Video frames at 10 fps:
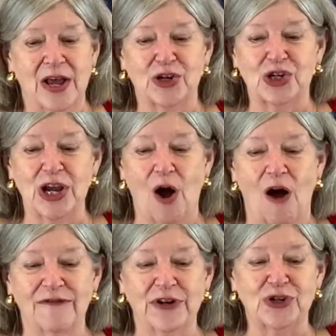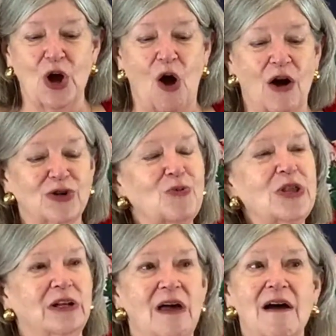she often talked
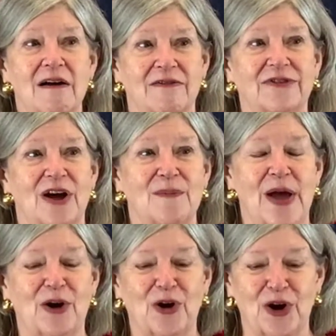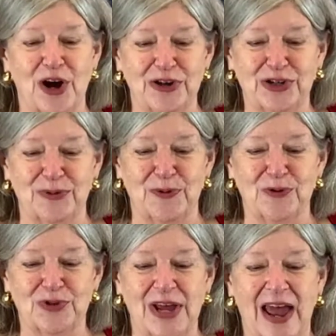with love about her
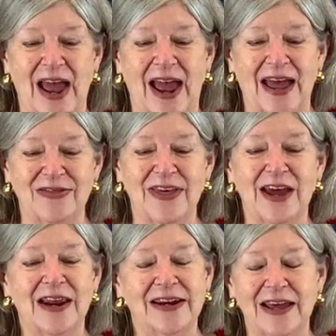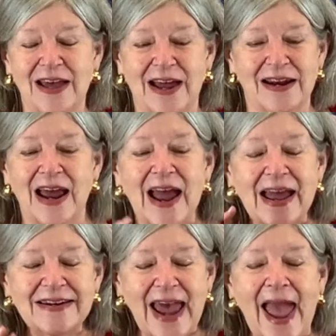customers and
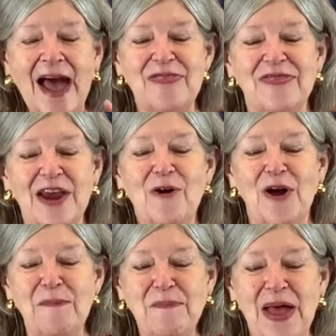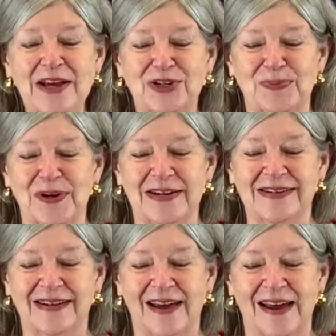at their
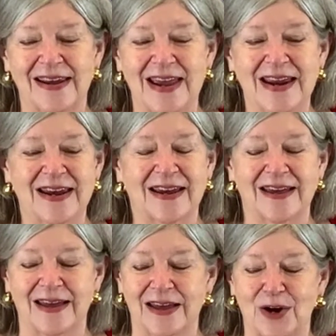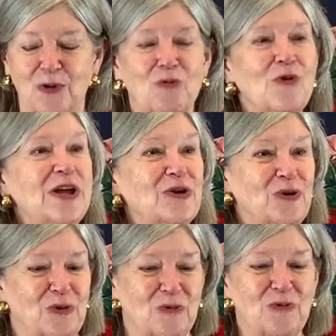amazement at eating in a
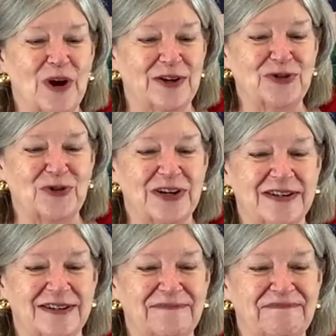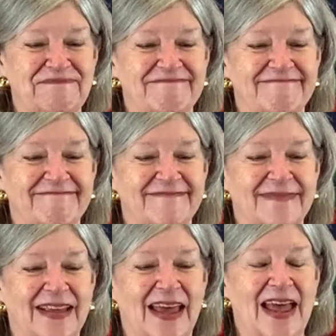real restaurant.
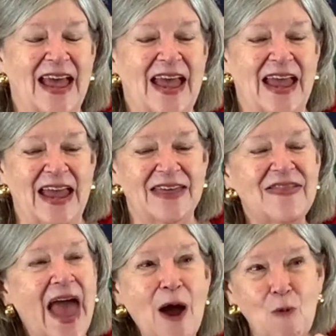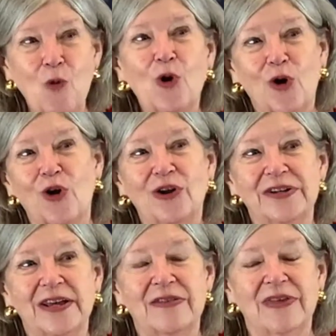In that
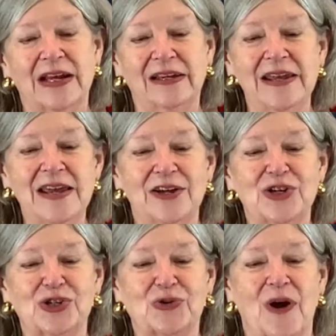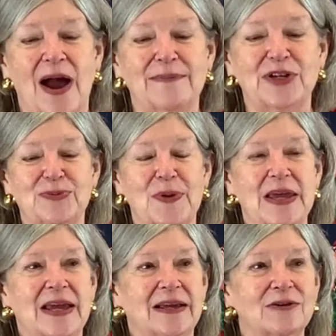world that Leah described
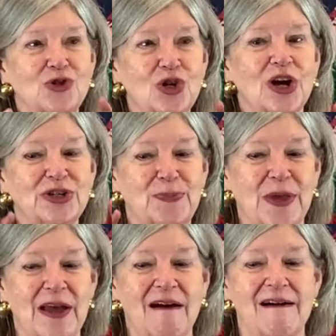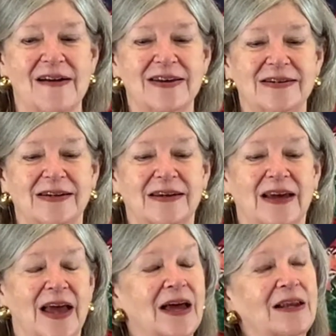being just beyond,
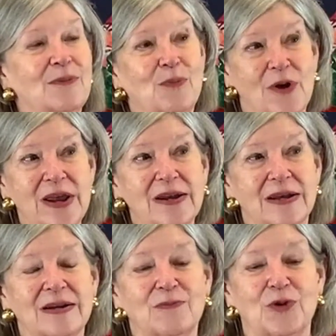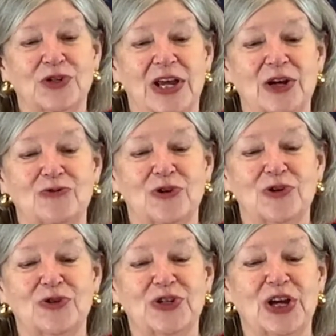Ella Brennan was
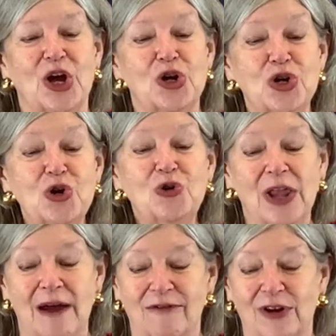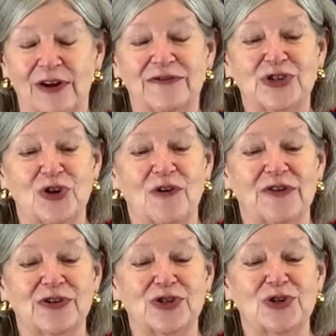introducing a new level of
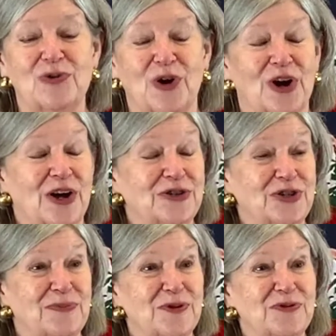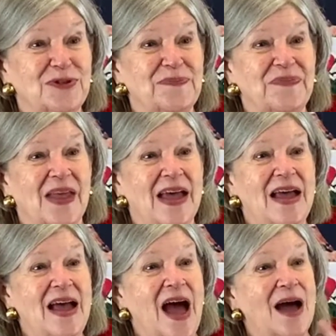service to her customers.
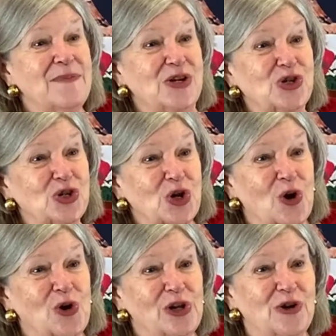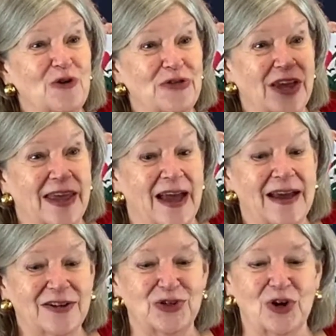I mentioned earlier the
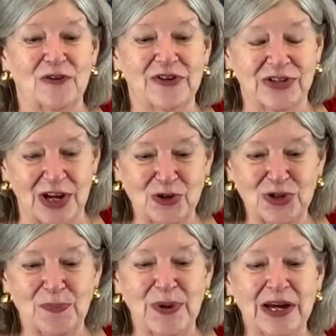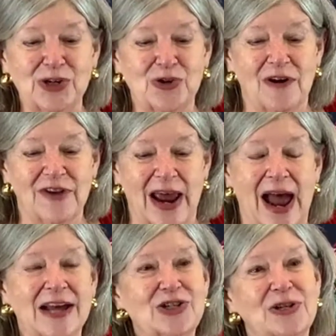gang service. Here's a picture of it
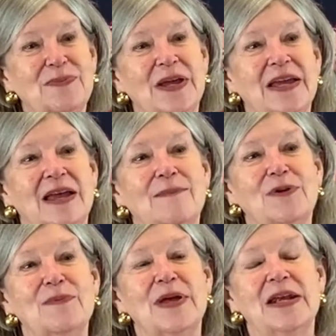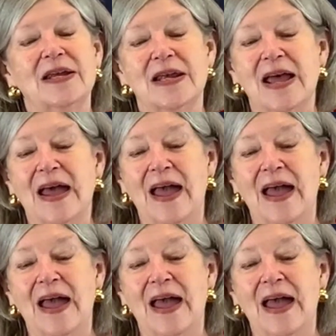actually being implemented.